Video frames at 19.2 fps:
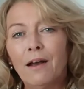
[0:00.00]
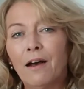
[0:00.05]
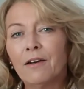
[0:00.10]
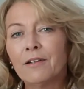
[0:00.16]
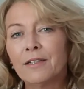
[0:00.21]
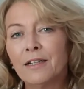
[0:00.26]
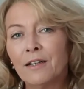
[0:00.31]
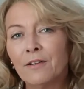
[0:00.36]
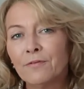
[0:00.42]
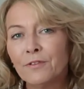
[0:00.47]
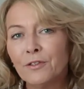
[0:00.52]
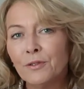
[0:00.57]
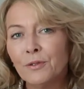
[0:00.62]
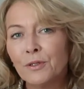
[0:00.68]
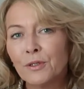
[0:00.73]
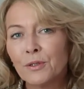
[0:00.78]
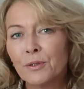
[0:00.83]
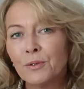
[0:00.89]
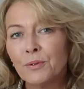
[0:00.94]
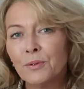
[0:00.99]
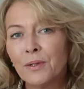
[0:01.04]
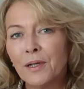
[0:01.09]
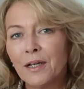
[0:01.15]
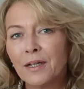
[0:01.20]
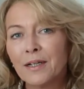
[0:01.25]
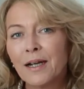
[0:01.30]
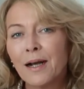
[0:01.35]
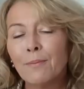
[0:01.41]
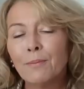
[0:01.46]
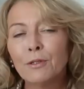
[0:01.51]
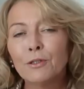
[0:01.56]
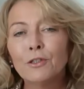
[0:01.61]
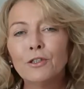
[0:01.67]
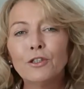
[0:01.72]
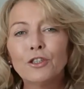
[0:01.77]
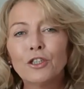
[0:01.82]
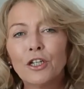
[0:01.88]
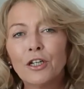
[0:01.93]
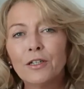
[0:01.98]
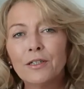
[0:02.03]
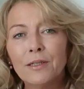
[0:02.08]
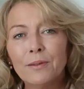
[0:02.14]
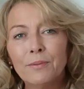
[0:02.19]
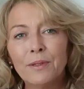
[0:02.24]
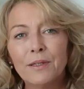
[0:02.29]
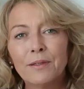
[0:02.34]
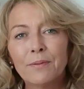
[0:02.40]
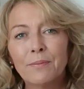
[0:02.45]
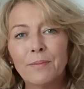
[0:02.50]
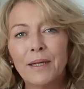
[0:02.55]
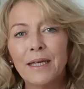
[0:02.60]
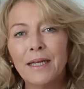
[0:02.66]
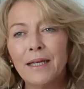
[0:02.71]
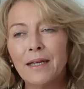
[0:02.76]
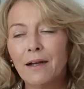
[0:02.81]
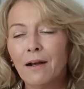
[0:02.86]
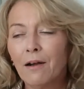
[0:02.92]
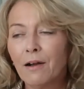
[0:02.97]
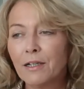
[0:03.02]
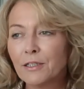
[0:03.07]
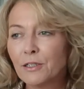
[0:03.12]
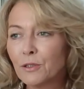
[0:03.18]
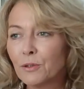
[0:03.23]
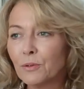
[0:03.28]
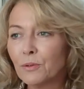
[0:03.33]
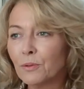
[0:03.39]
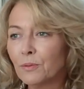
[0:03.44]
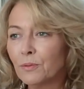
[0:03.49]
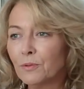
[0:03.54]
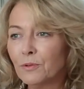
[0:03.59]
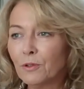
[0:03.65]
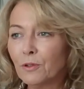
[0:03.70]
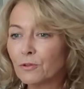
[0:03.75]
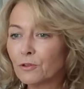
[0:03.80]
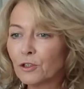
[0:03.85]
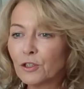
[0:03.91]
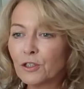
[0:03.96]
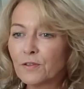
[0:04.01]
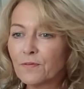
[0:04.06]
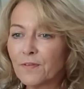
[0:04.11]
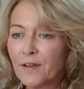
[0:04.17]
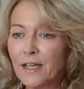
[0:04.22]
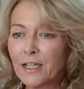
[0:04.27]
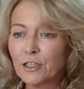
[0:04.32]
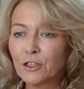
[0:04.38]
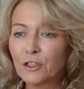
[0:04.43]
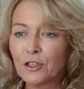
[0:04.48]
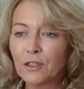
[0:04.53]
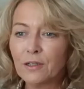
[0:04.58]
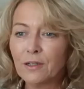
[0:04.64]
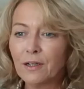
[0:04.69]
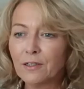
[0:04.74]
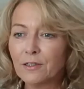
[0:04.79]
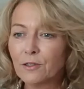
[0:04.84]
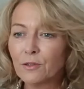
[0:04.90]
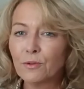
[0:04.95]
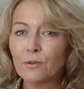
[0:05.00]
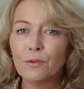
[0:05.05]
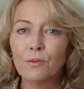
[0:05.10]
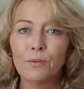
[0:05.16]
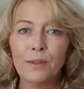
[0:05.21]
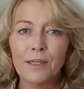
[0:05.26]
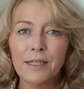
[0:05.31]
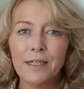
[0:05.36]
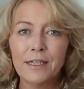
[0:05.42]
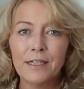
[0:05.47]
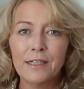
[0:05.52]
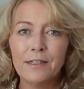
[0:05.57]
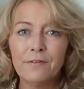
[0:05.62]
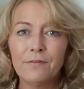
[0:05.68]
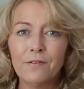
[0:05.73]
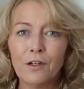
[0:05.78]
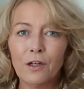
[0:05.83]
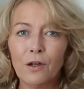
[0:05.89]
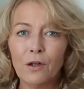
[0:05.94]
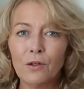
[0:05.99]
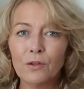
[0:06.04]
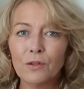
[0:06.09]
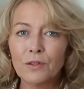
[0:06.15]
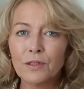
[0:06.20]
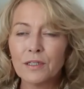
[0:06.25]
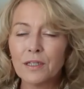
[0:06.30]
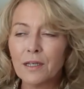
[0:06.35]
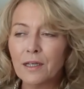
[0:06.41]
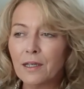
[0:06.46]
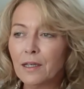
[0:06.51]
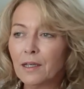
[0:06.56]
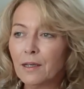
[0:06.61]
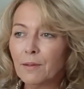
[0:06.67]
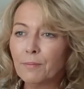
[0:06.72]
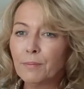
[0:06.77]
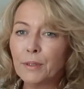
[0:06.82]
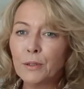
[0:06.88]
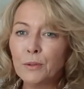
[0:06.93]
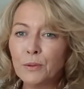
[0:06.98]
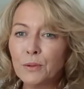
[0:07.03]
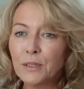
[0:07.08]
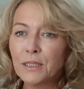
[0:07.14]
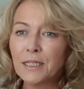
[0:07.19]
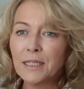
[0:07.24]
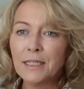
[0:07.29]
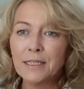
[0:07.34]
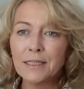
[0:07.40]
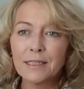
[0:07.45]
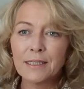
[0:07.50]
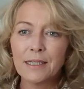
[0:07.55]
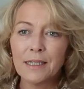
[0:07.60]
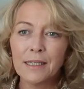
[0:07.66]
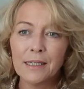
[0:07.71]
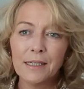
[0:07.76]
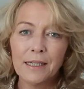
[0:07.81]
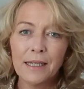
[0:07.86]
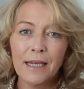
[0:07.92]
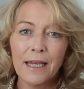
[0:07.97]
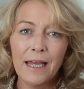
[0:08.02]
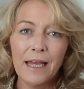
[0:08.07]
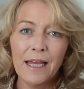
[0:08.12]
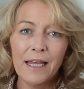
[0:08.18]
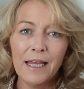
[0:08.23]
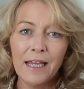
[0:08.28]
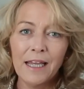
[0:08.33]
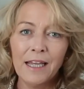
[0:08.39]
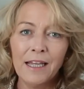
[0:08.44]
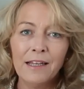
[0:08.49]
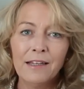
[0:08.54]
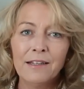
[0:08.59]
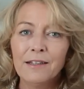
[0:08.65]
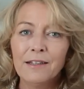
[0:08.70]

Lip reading: I'd love you to come on the journey with me. I do not just fashion, I do the weekly vlogs, beauty, skincare,